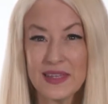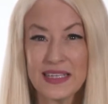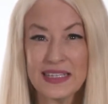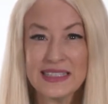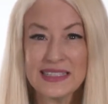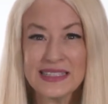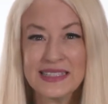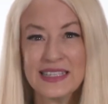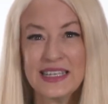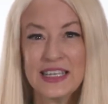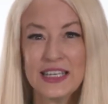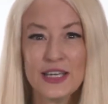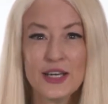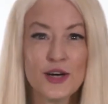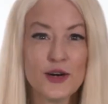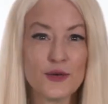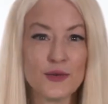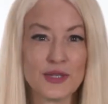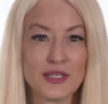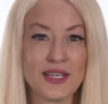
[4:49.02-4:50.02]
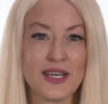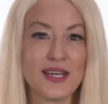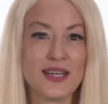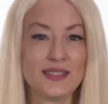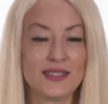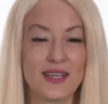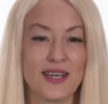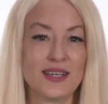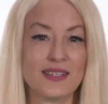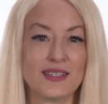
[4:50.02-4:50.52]
CEO Ratan
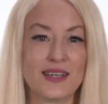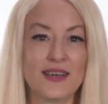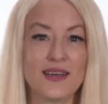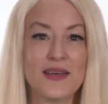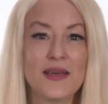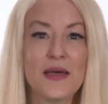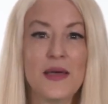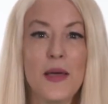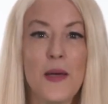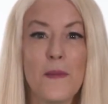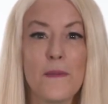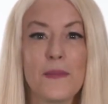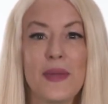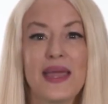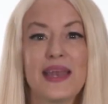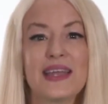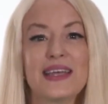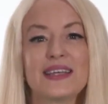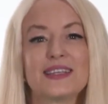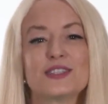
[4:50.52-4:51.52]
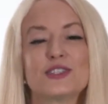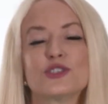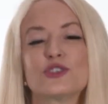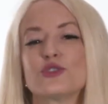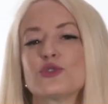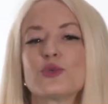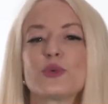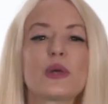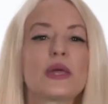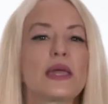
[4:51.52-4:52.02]
Tata made it his
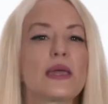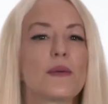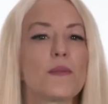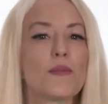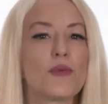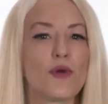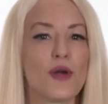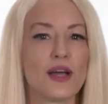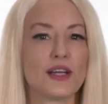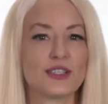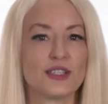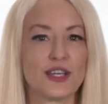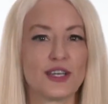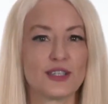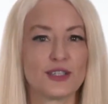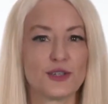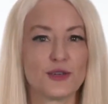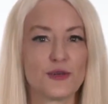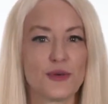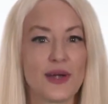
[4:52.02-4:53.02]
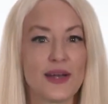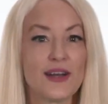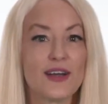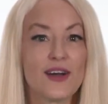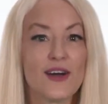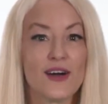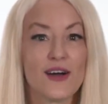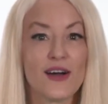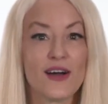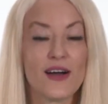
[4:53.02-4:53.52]
dream project to create a
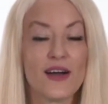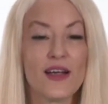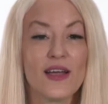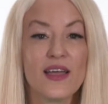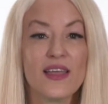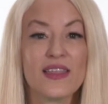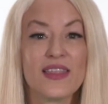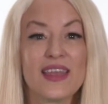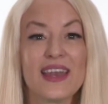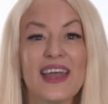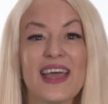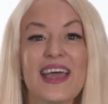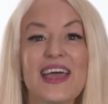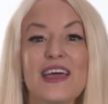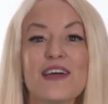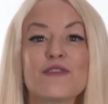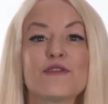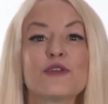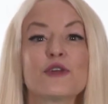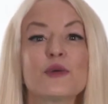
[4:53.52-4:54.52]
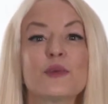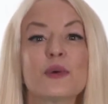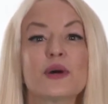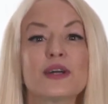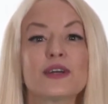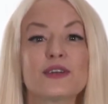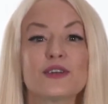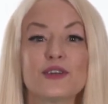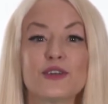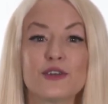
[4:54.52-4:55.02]
car that
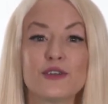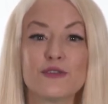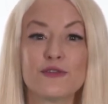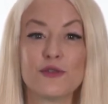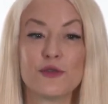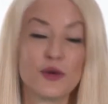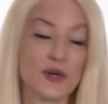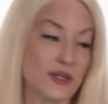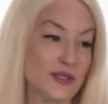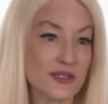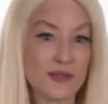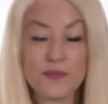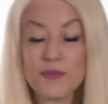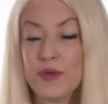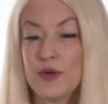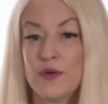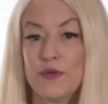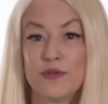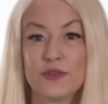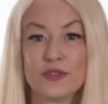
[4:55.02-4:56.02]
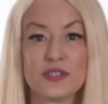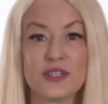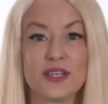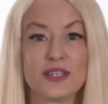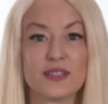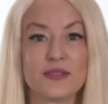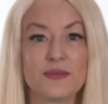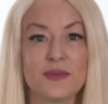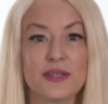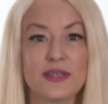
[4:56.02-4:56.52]
everyone could afford. It's a beautiful
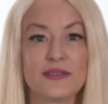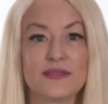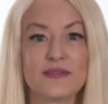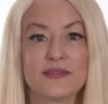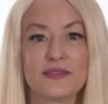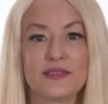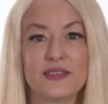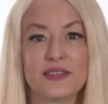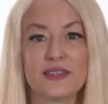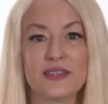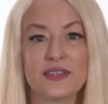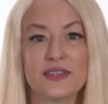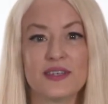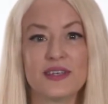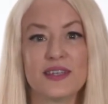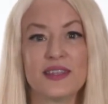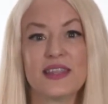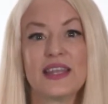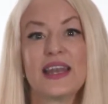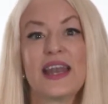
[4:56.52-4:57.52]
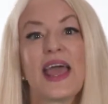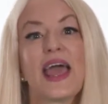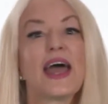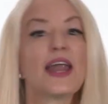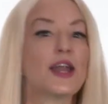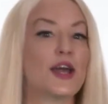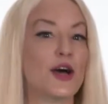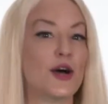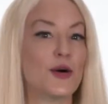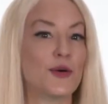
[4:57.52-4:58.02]
sentiment. The
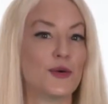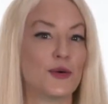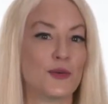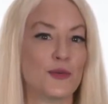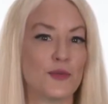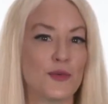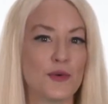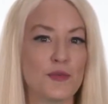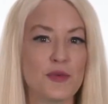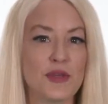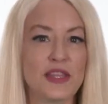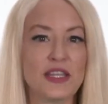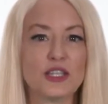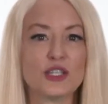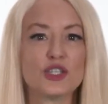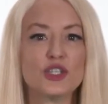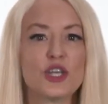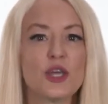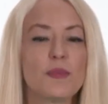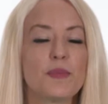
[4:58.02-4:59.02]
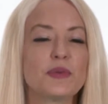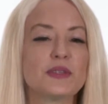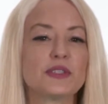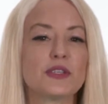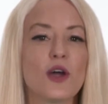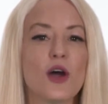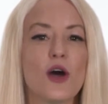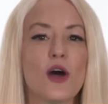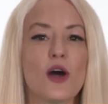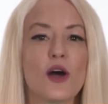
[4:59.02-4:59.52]
Nano would be the cheapest
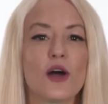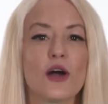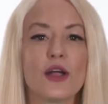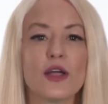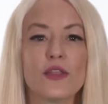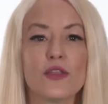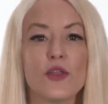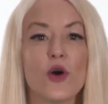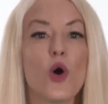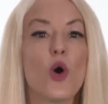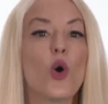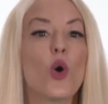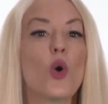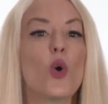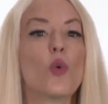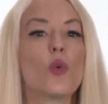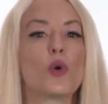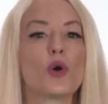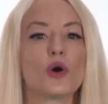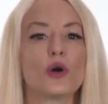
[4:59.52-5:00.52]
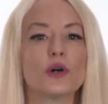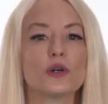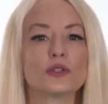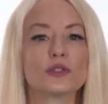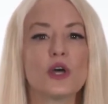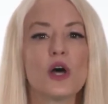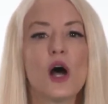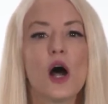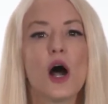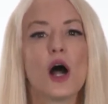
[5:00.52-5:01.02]
car in the whole world,
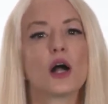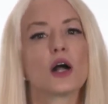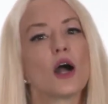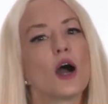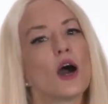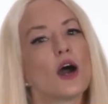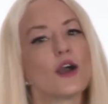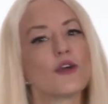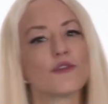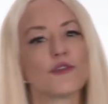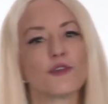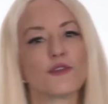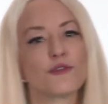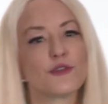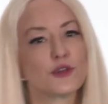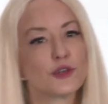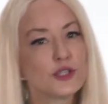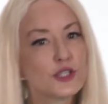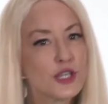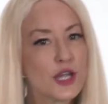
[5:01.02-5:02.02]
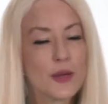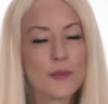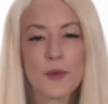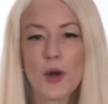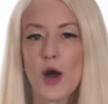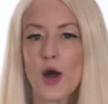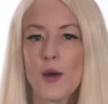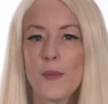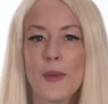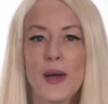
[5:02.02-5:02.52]
a car for first-time
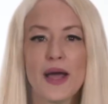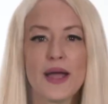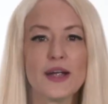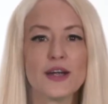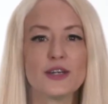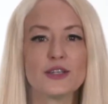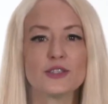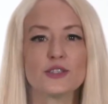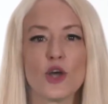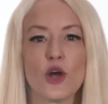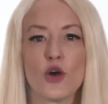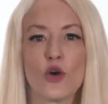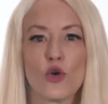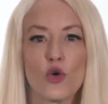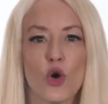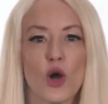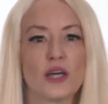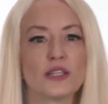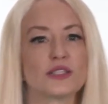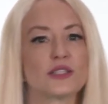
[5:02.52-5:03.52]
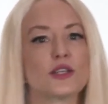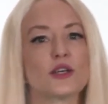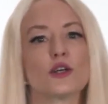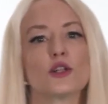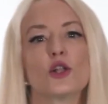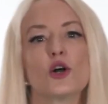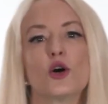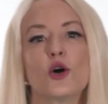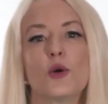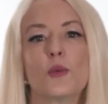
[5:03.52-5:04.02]
car buyers across the
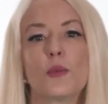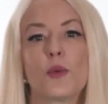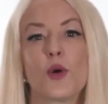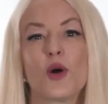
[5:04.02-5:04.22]
globe,